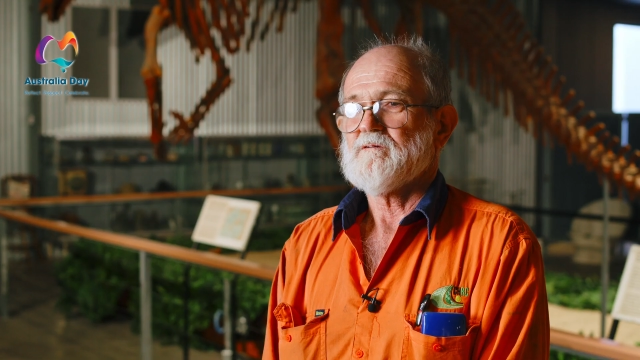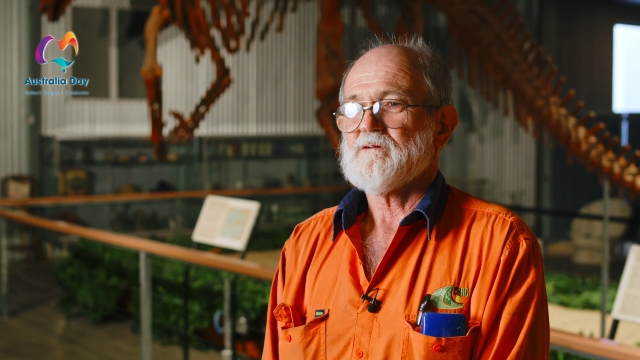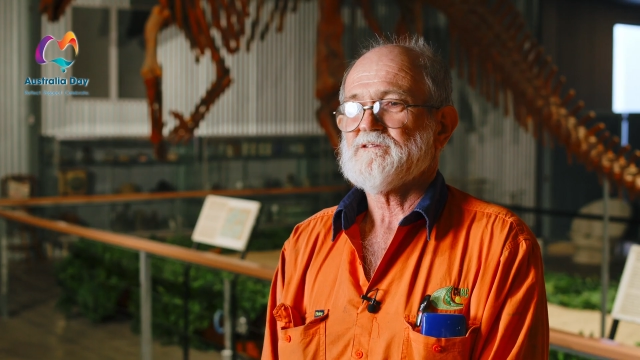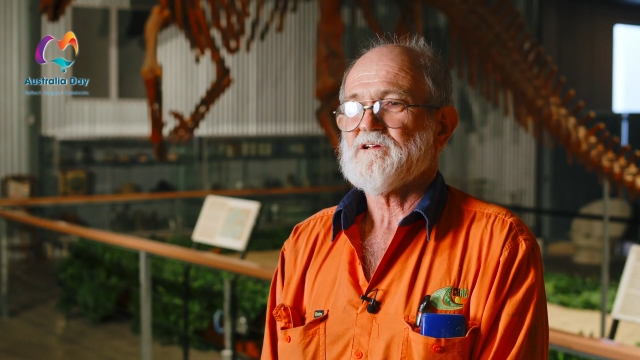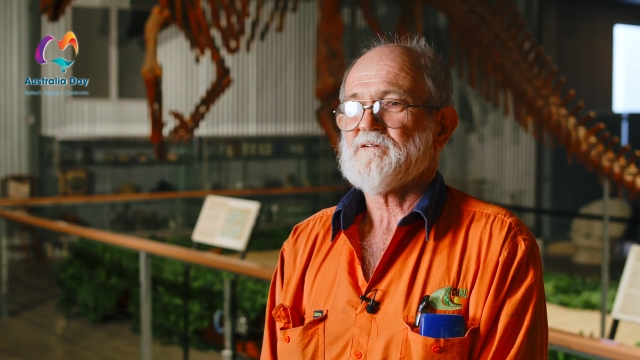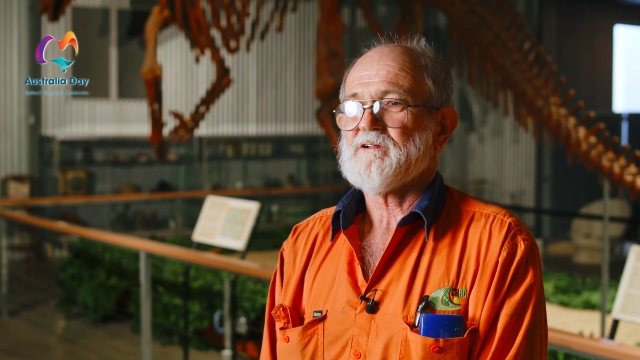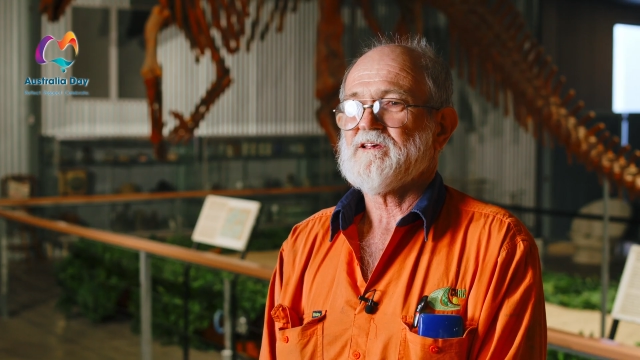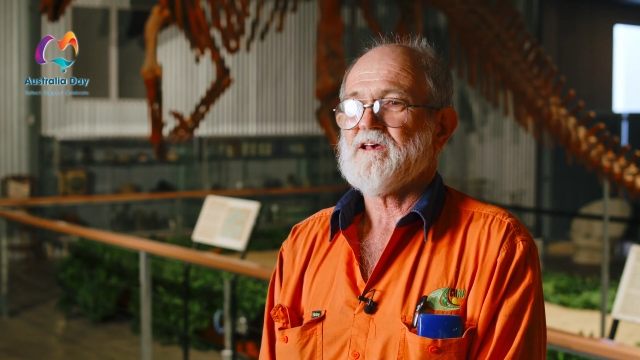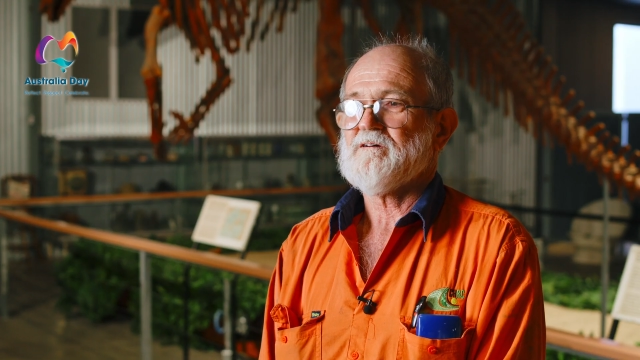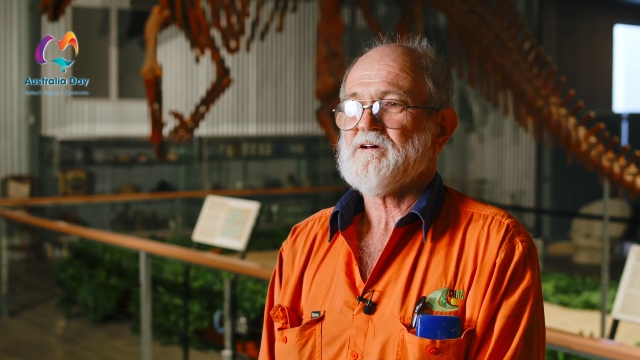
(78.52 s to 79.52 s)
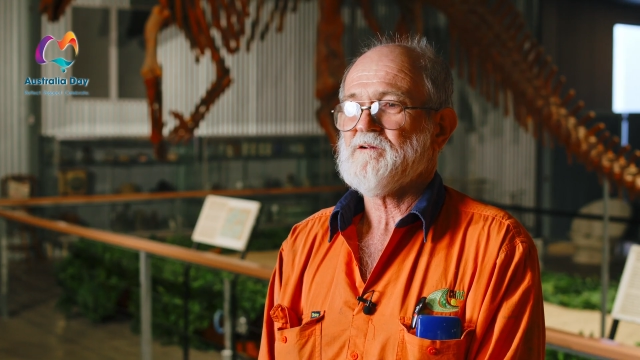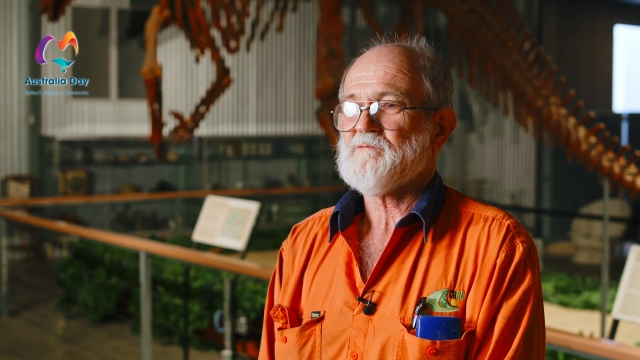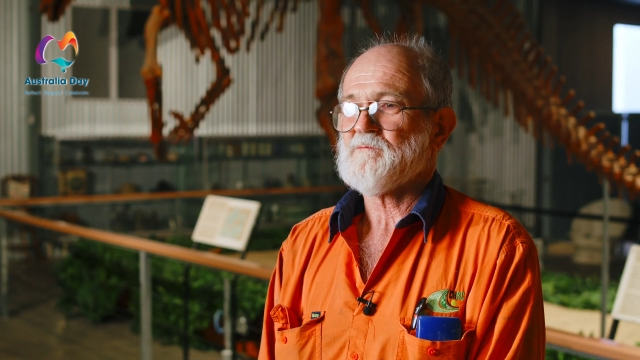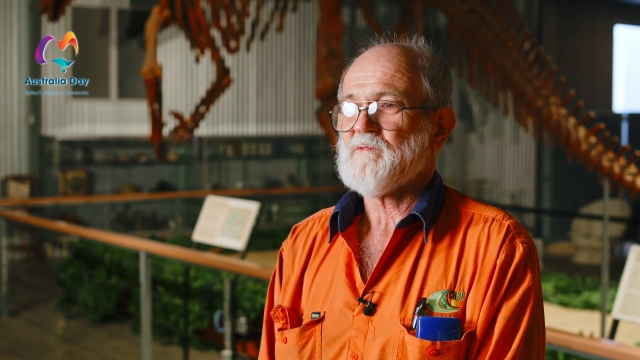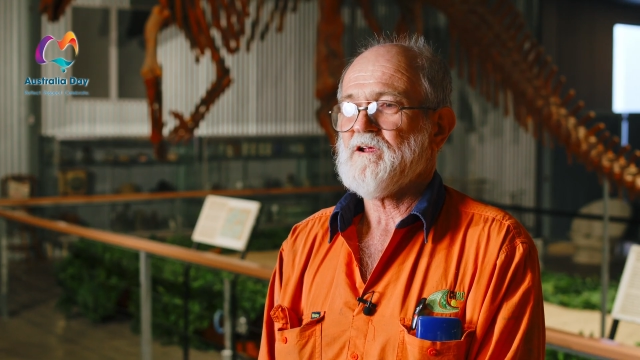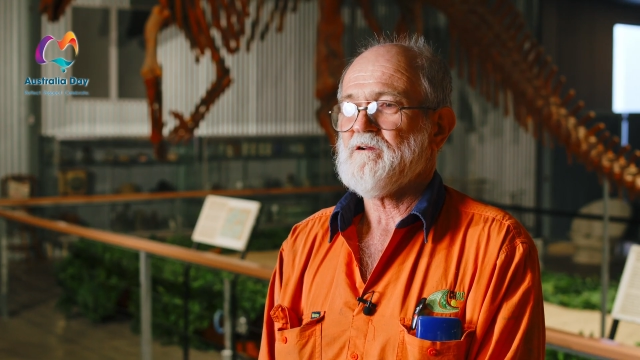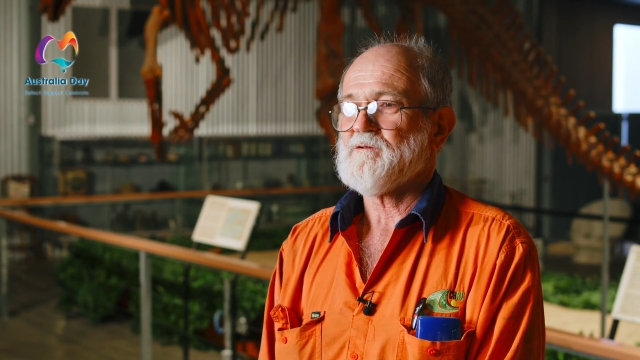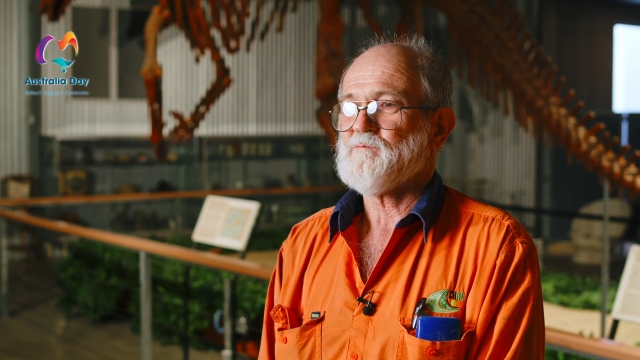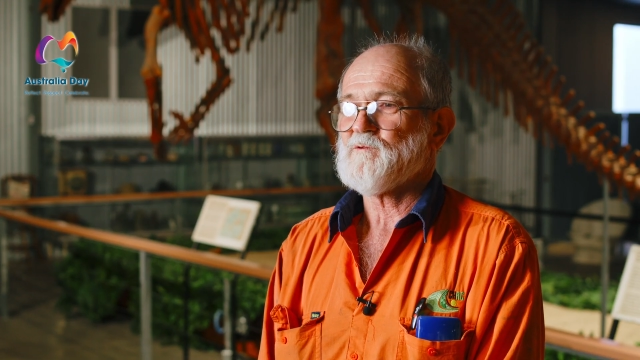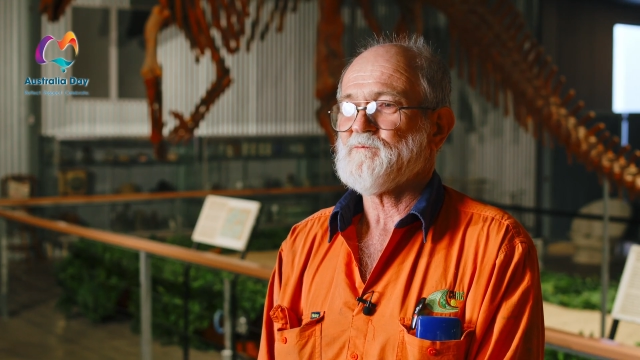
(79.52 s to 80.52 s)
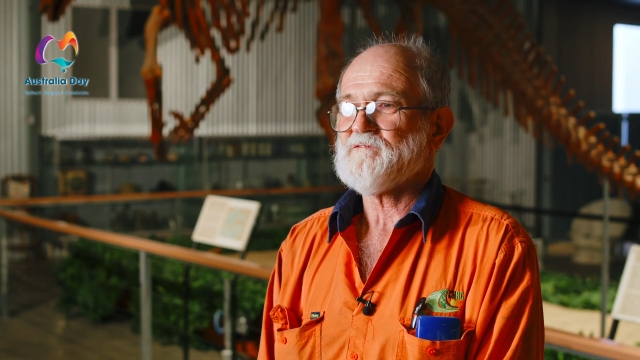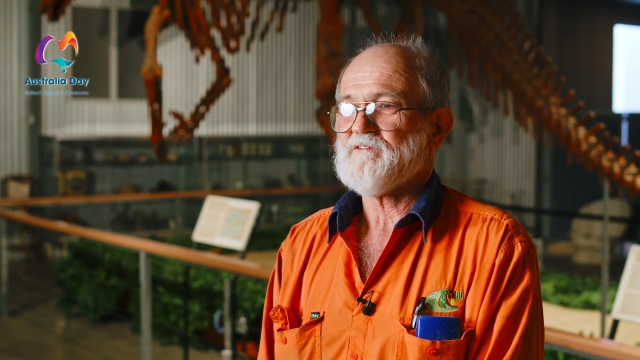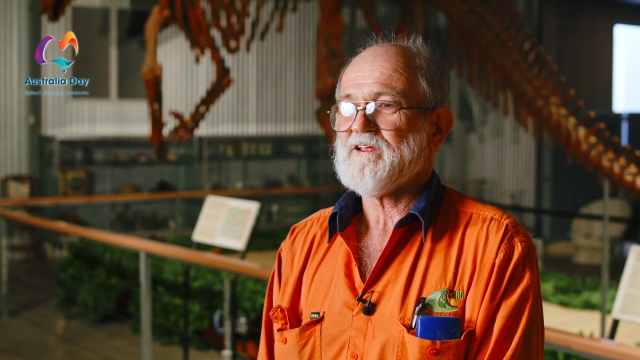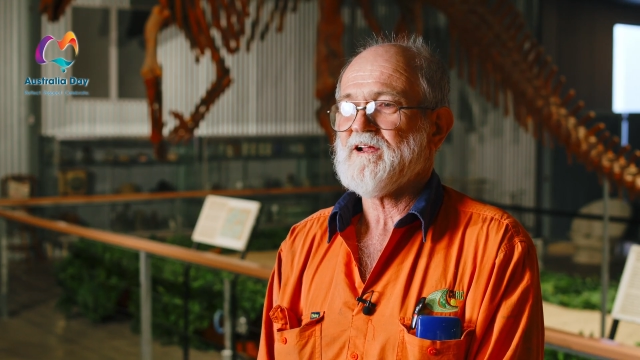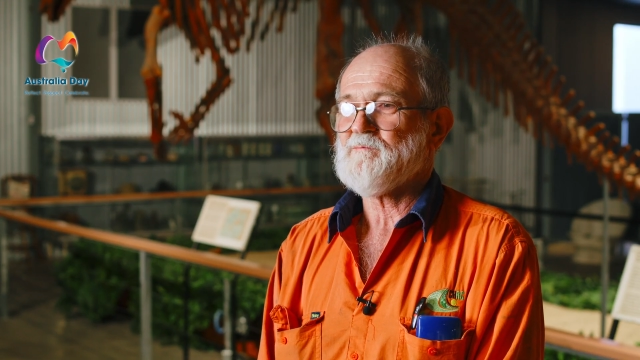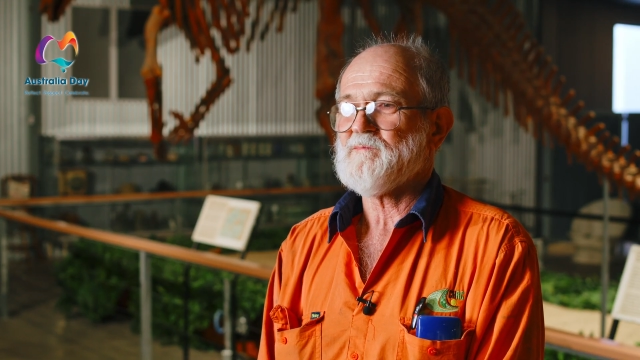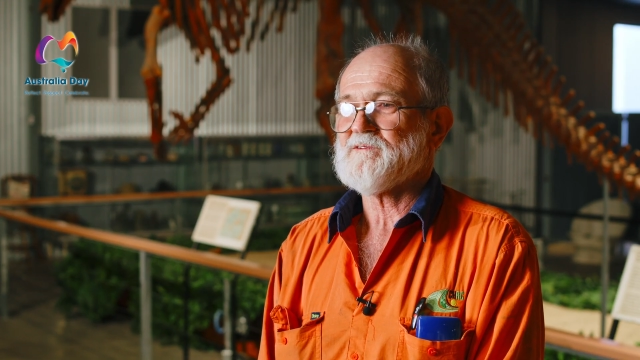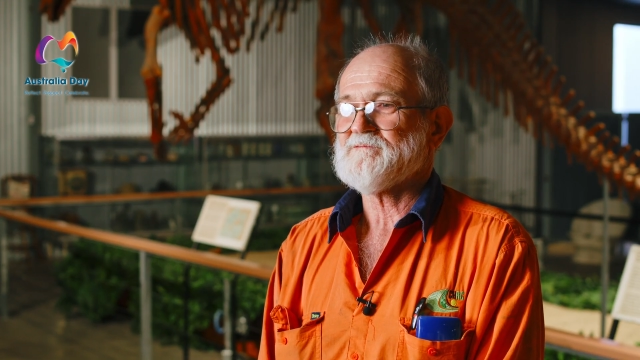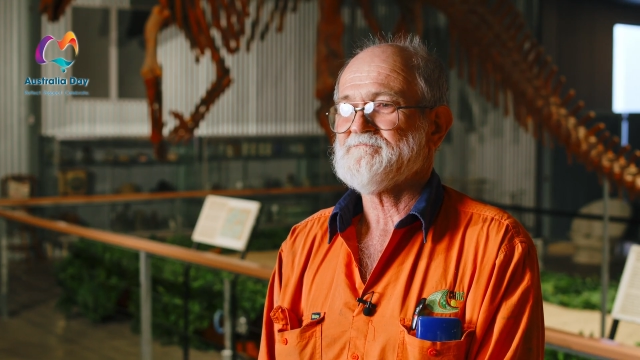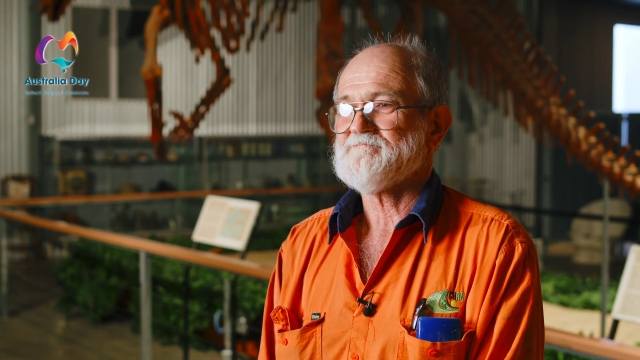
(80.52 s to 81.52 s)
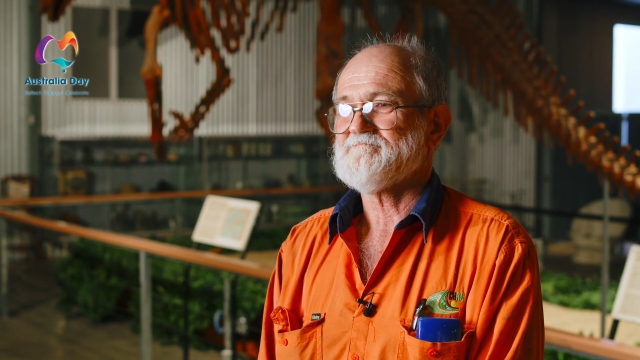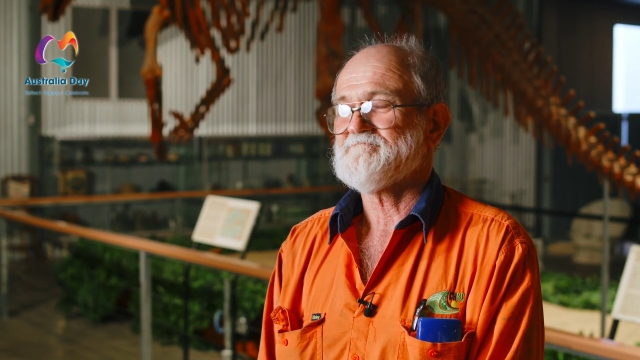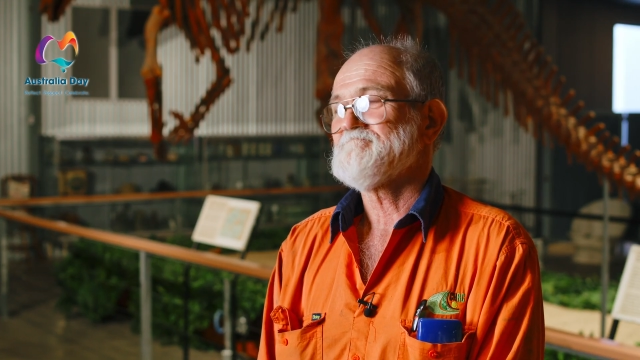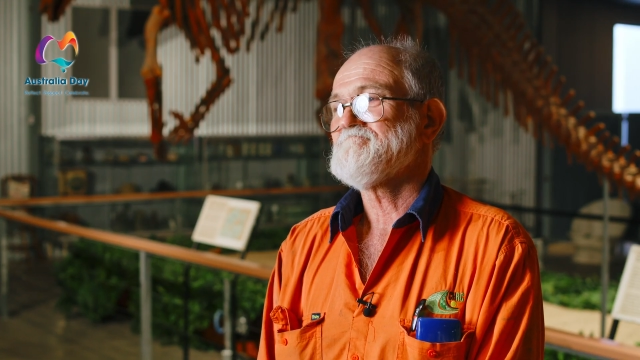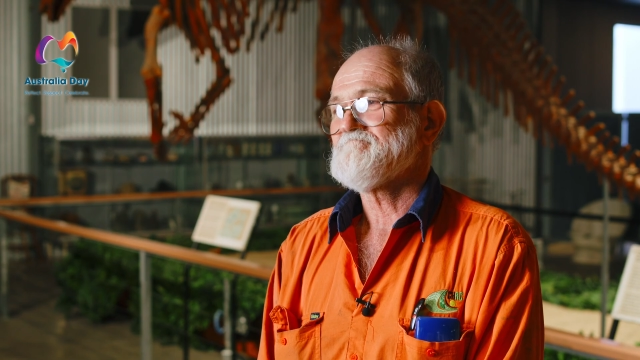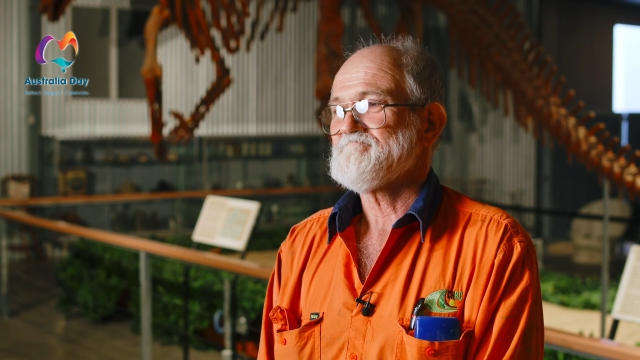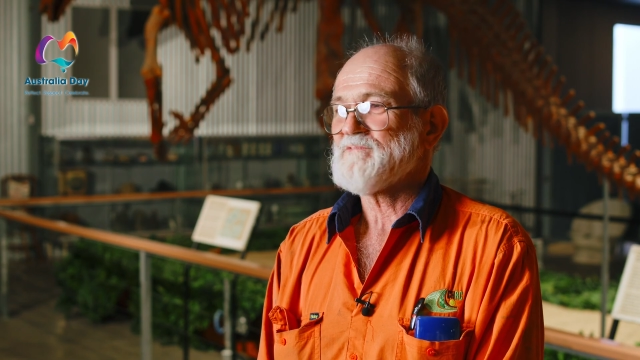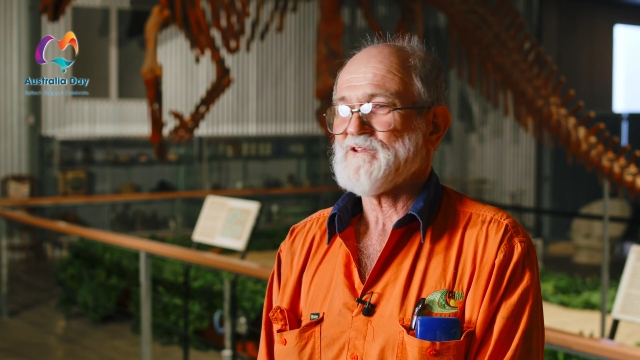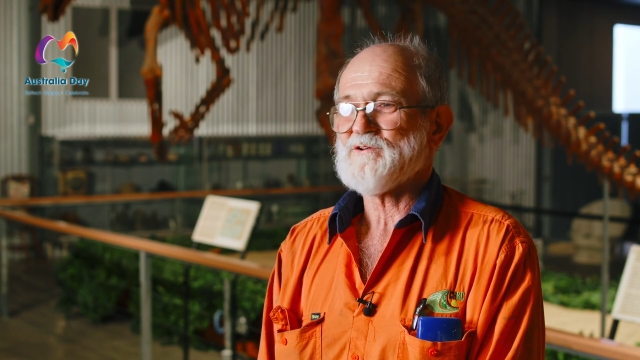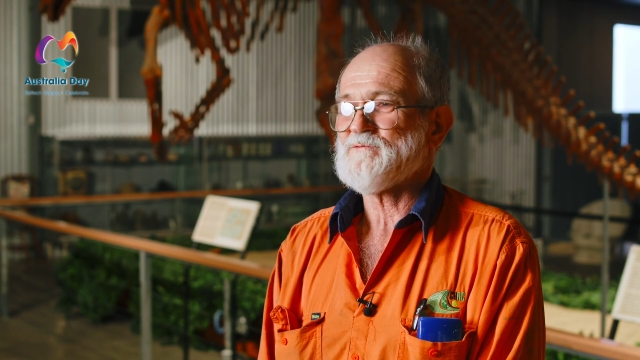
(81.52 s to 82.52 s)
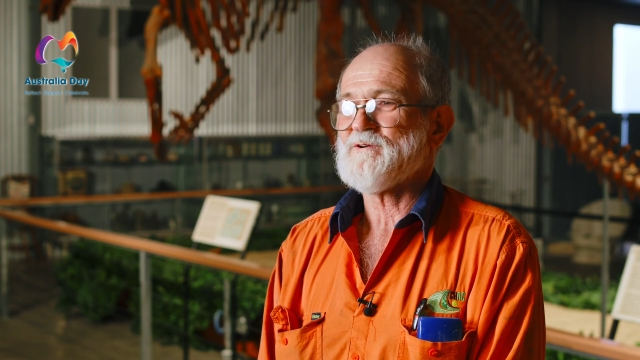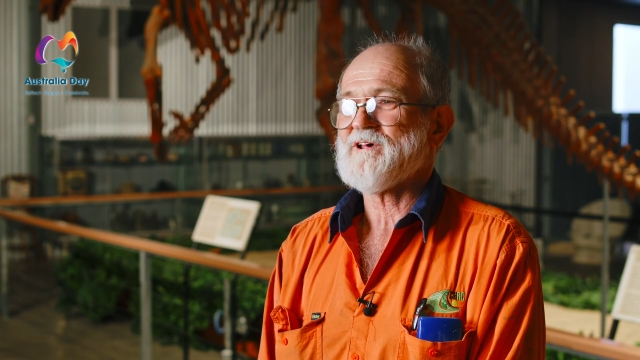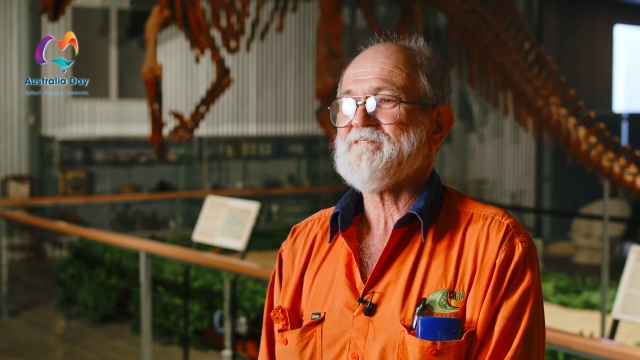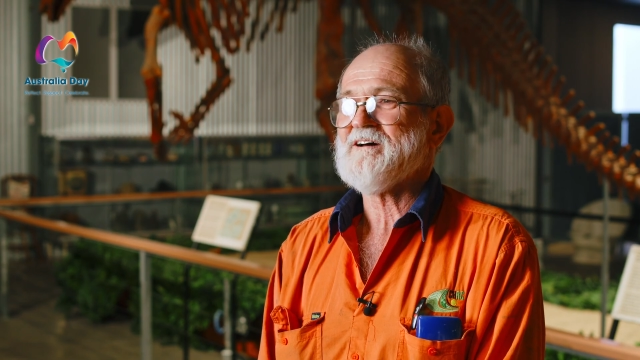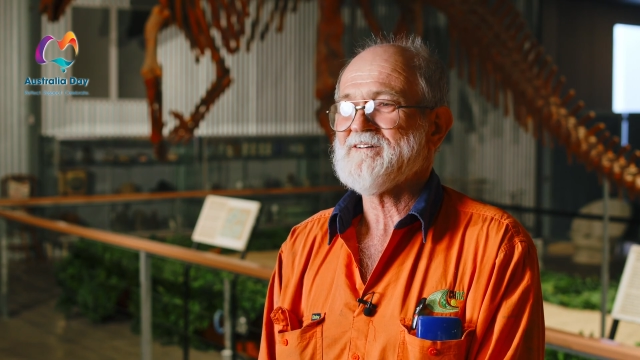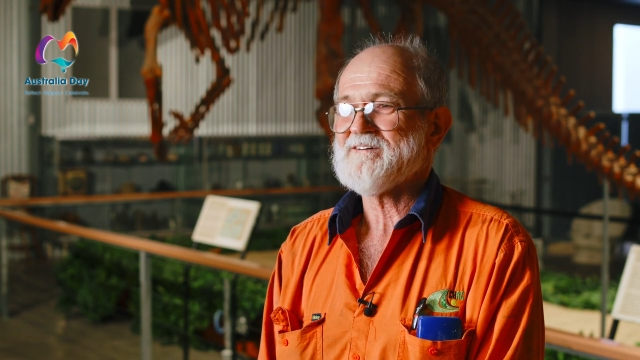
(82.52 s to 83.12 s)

I generally go home from there and put my feet up and do whatever.